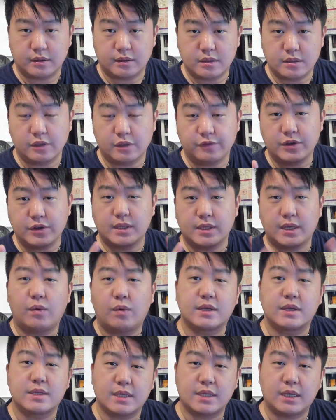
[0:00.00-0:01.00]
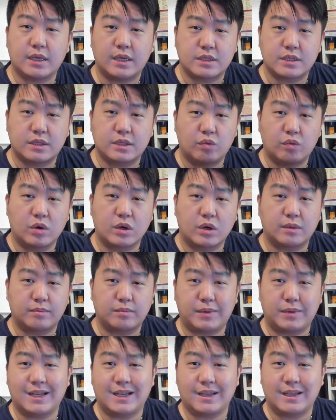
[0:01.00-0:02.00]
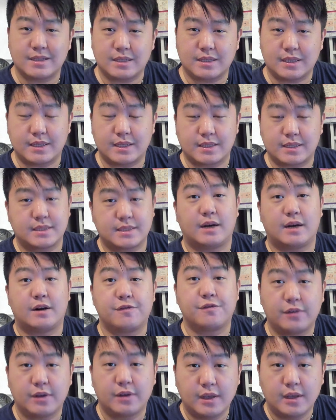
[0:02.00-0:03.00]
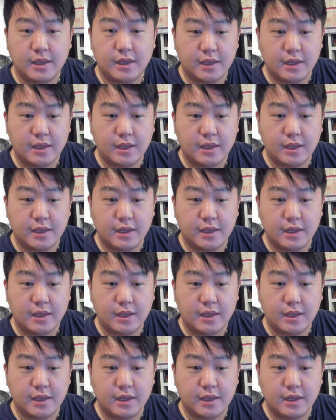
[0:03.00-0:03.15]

So the first thing I want to say is the word bias itself.